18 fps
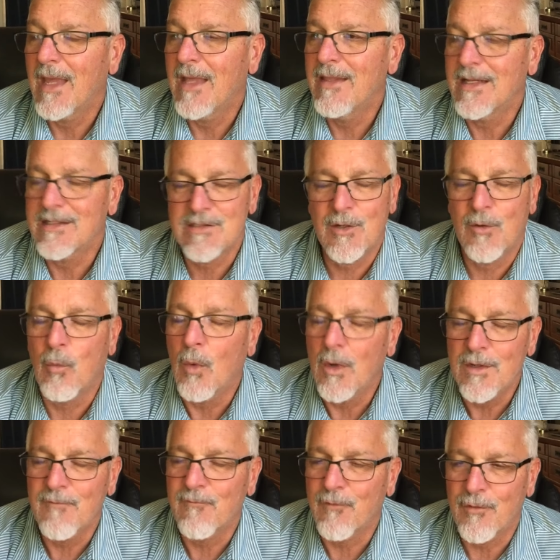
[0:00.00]
that's a
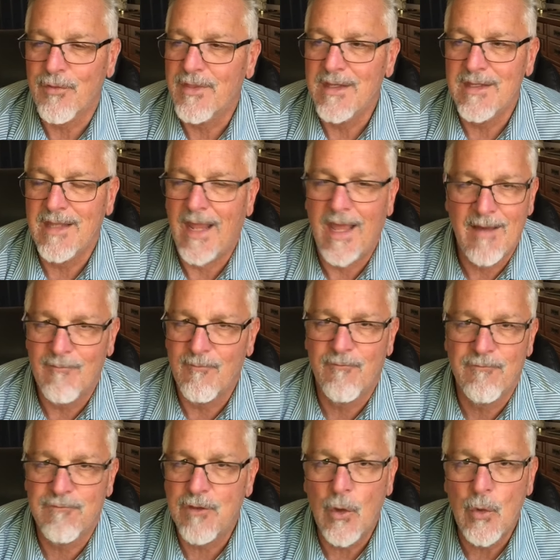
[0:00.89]
wonderful thing to
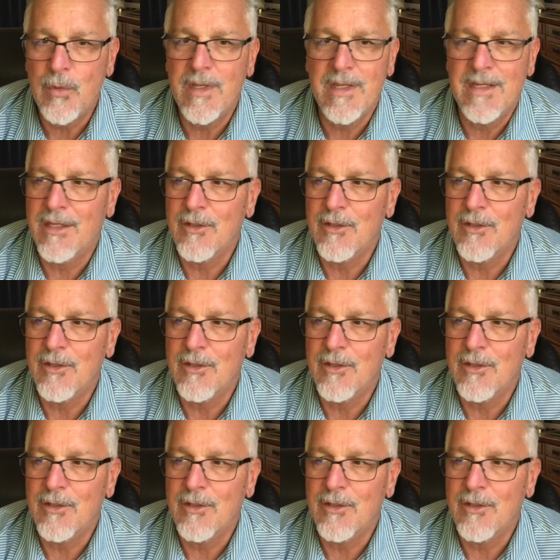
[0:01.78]
have floating